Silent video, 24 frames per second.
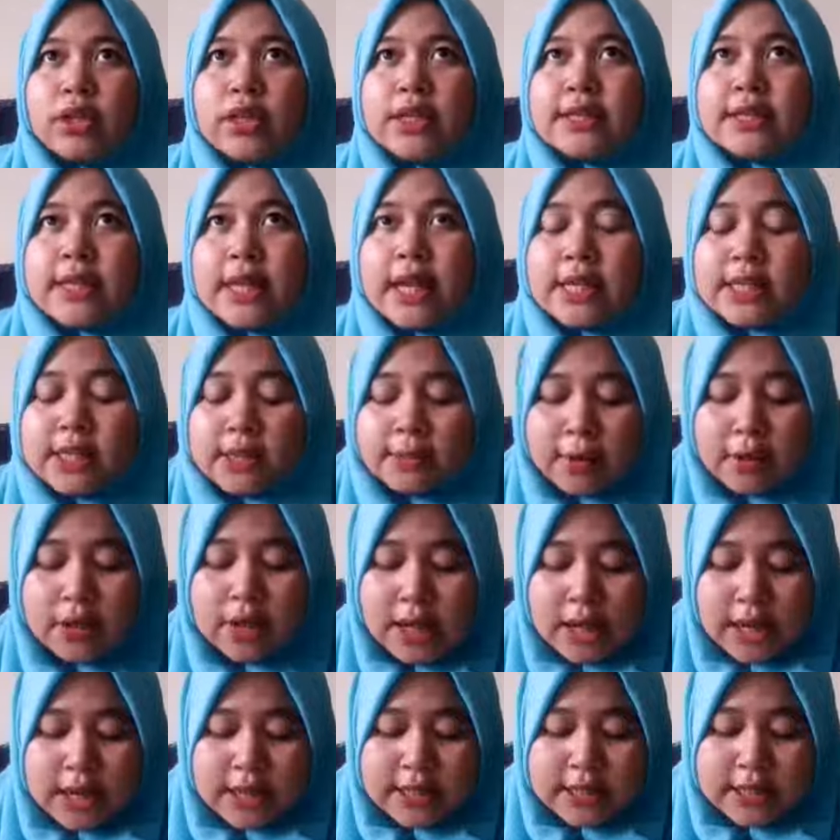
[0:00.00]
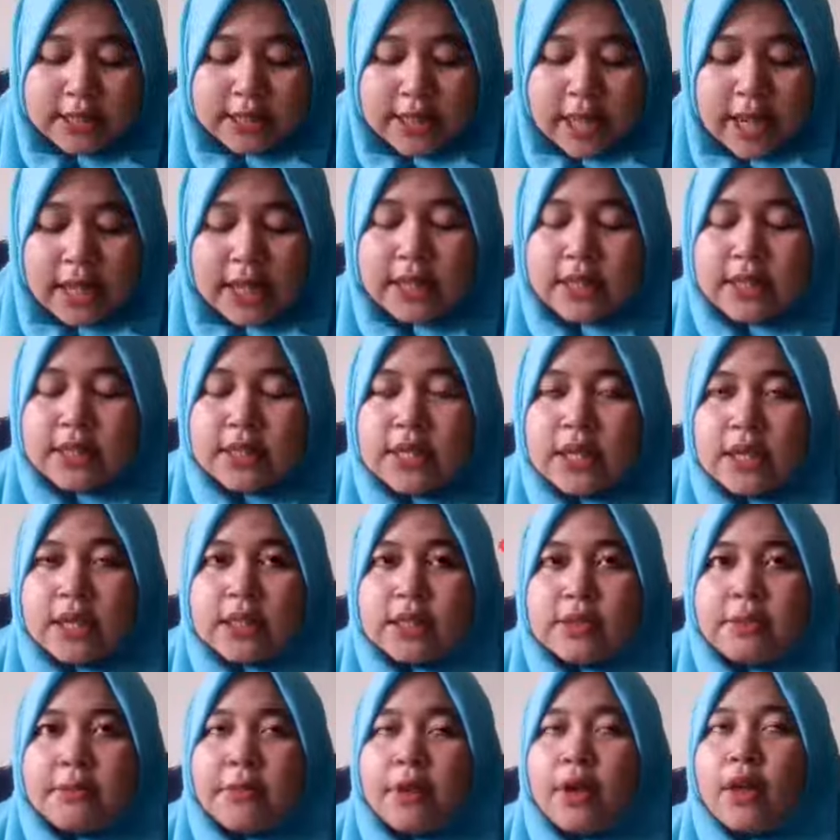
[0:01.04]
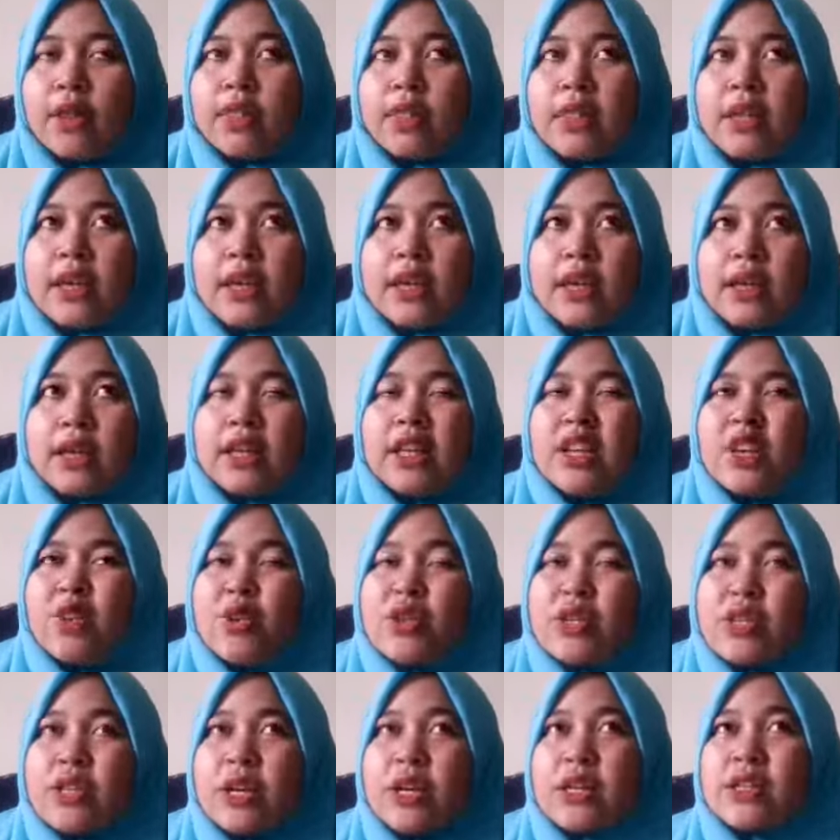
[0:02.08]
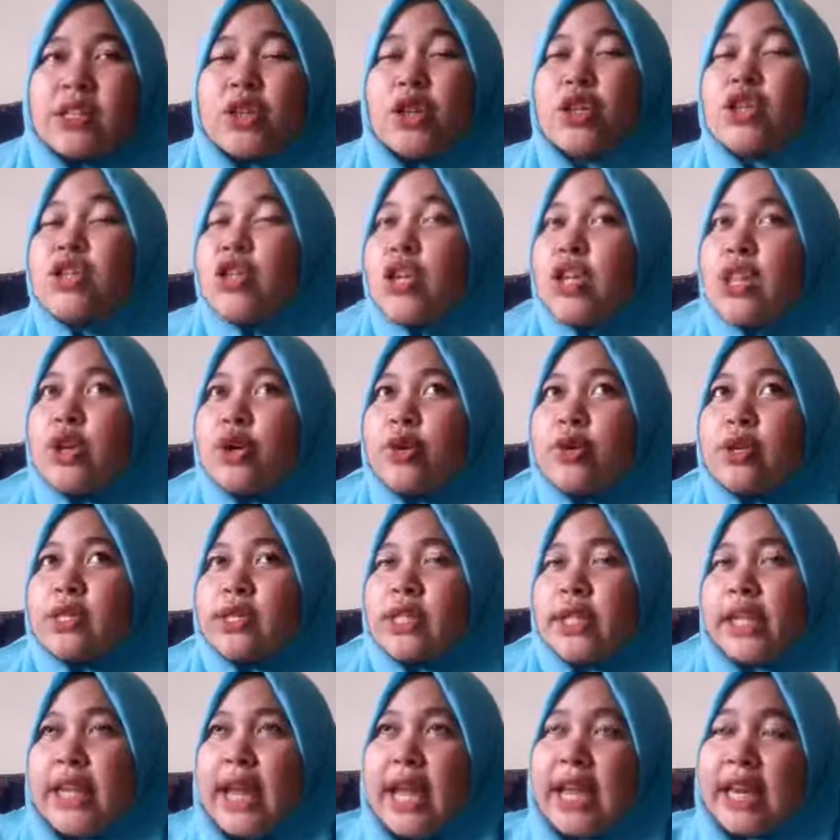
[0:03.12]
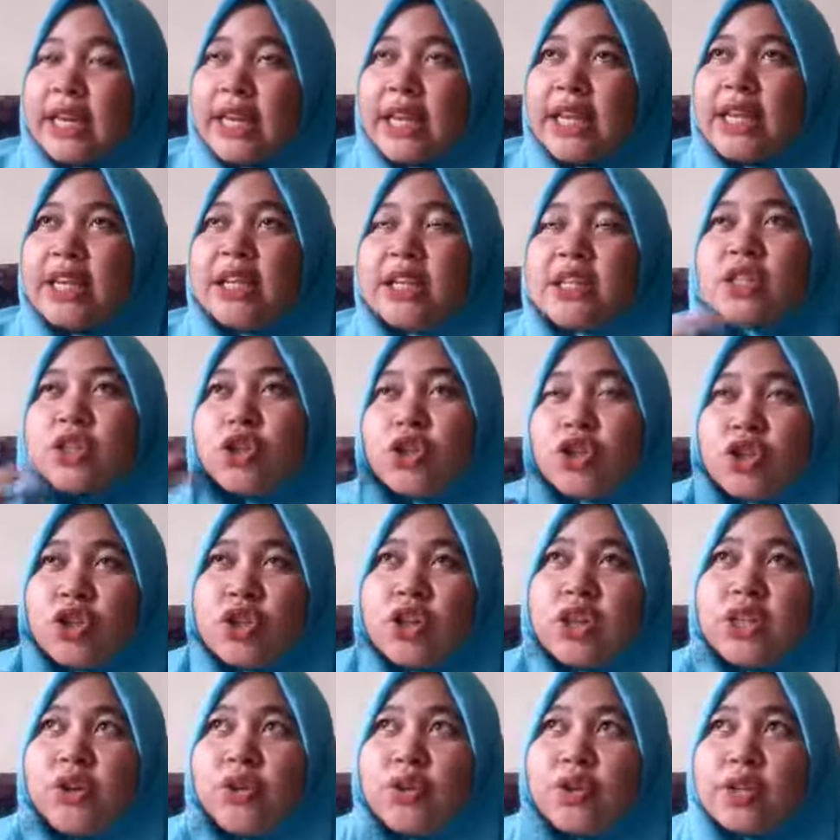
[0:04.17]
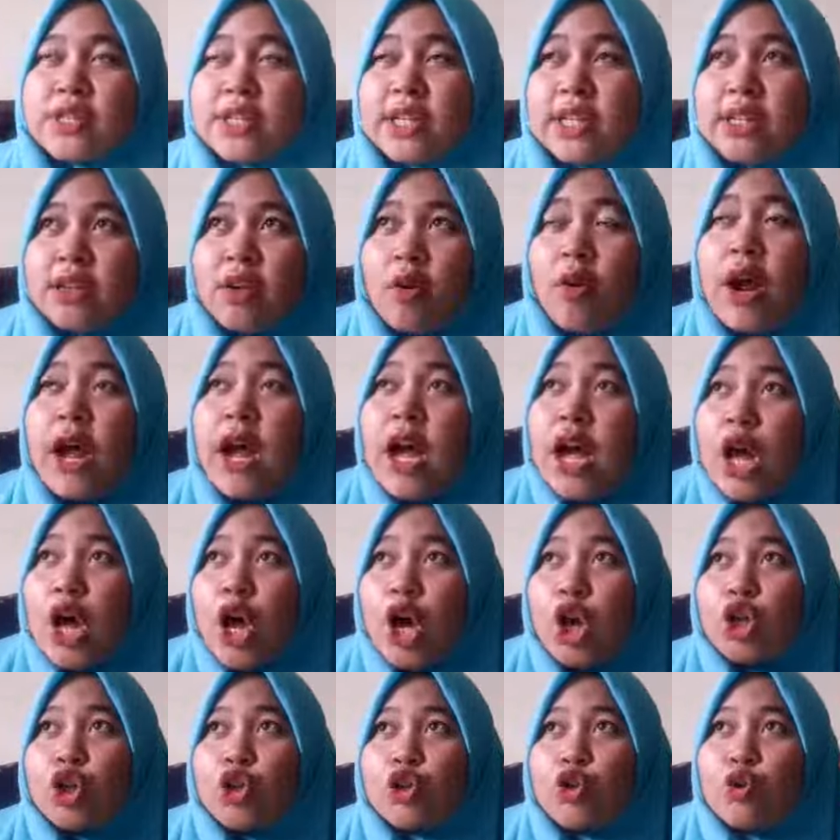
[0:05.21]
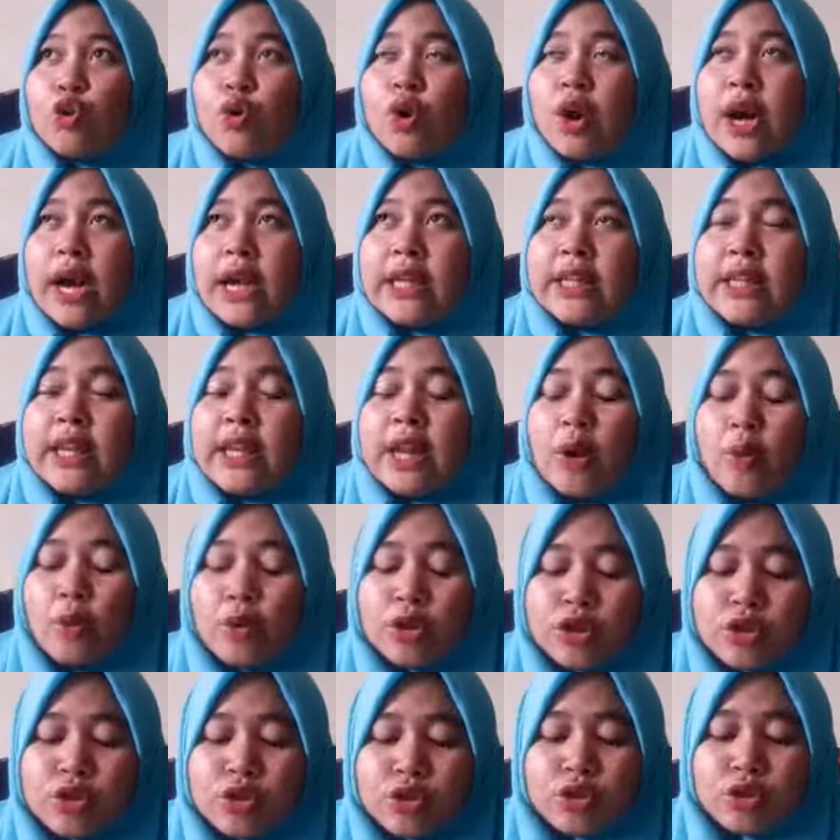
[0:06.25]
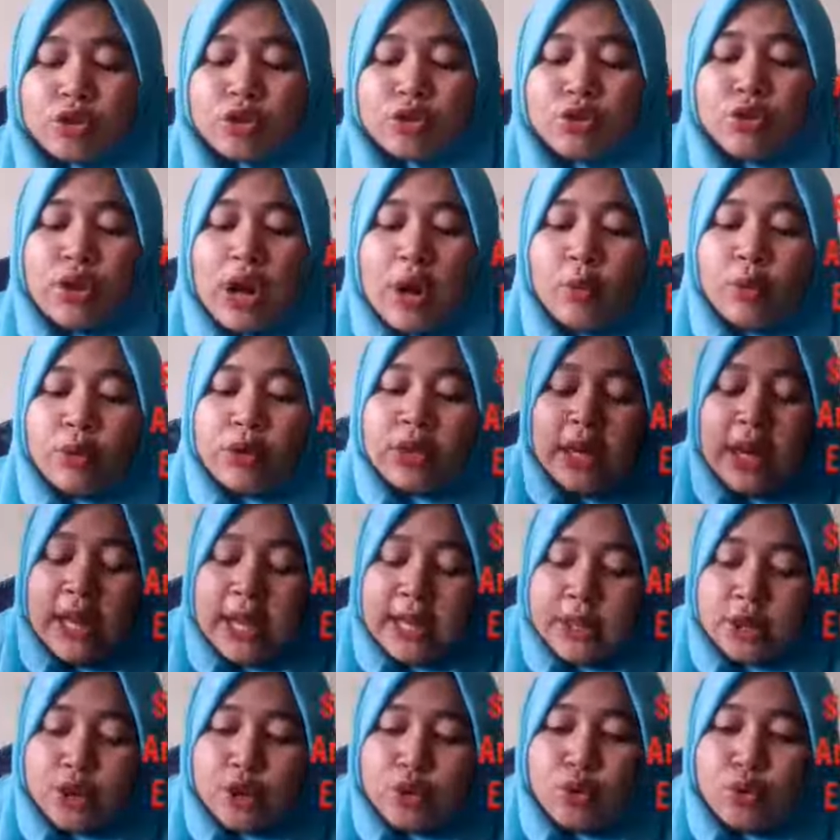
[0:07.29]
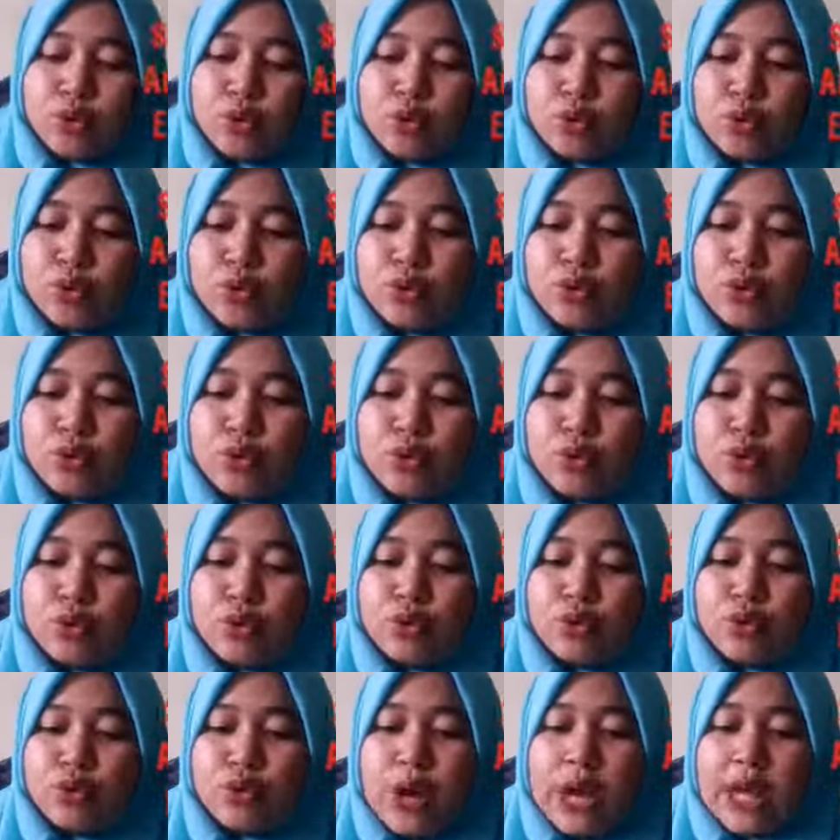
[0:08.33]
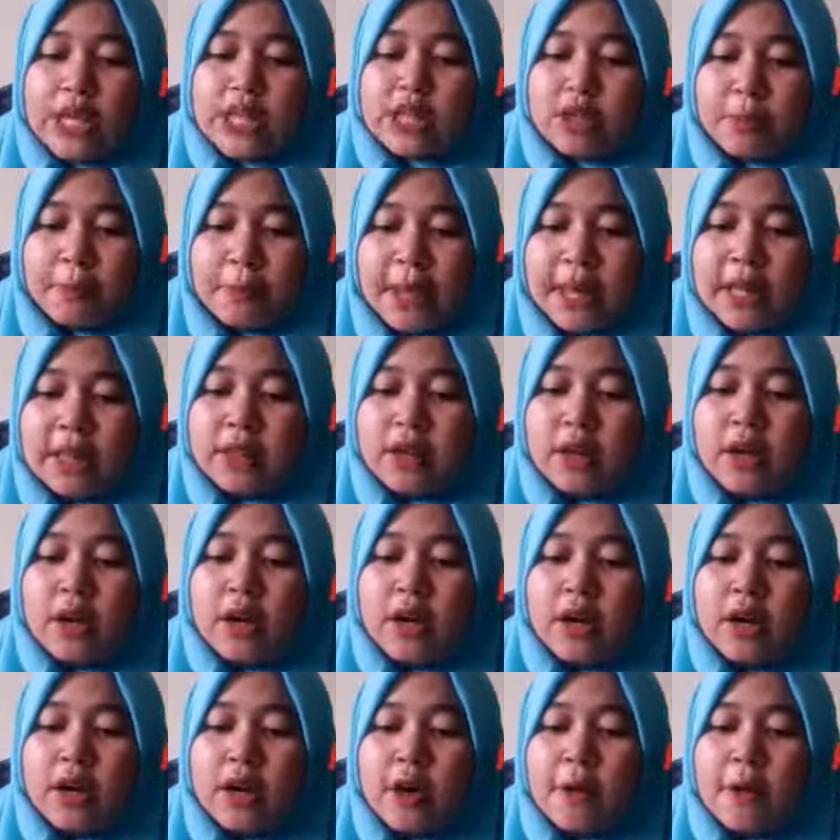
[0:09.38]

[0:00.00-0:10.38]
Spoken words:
discuss about stylistic, semiotic, sociolinguistic, and in sociolinguistic there are two kind that I would like to explain.